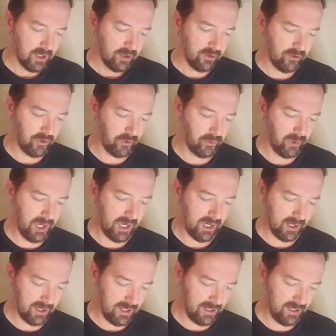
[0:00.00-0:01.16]
doing
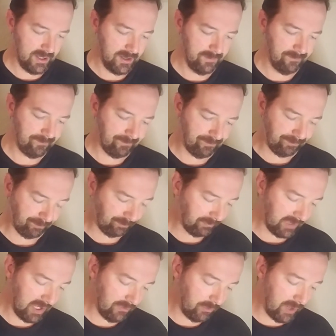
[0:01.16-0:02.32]
a
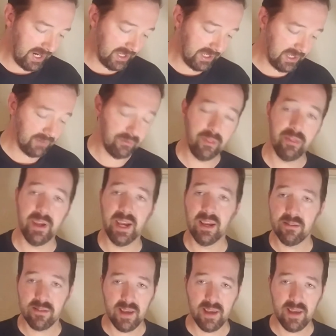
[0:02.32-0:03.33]
variety of different things,